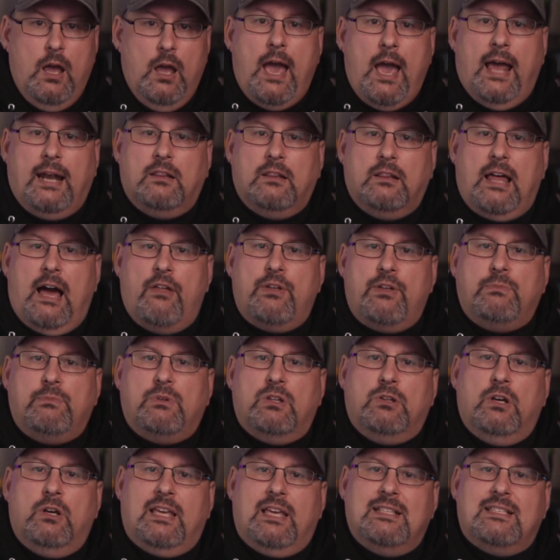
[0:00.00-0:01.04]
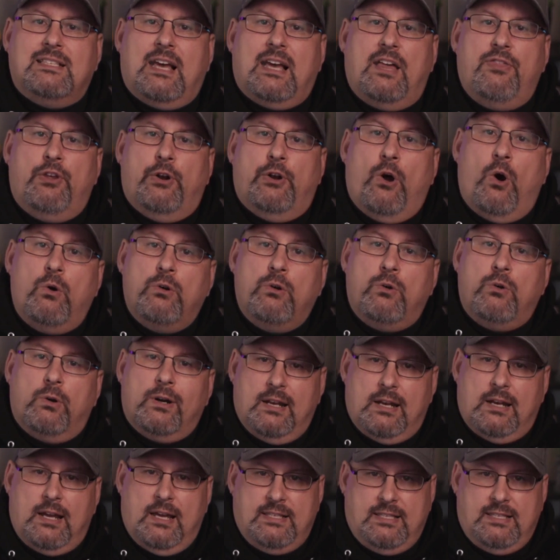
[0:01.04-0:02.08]
and allow them to look inside their own
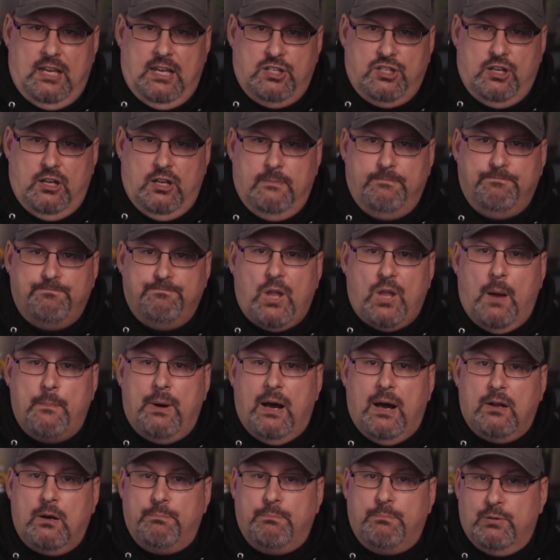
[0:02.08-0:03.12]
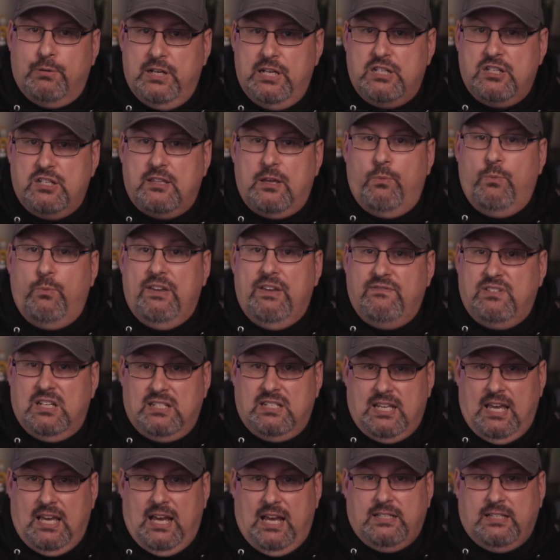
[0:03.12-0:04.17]
organization about a breach that we've
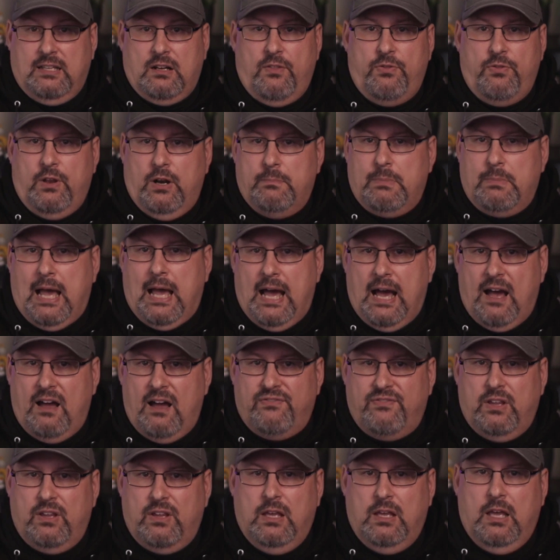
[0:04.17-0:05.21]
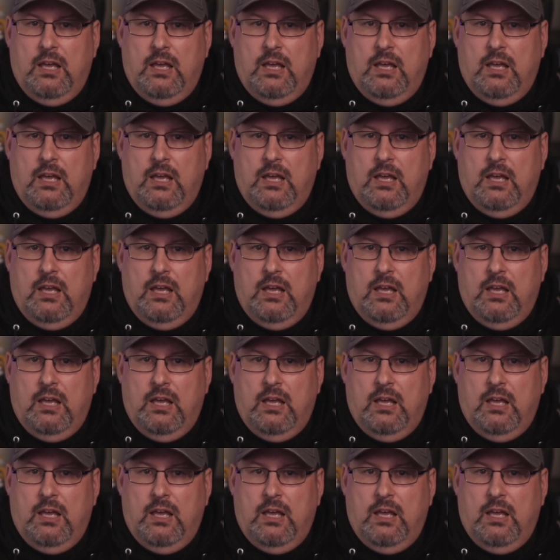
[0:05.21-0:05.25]
detected on their behalf.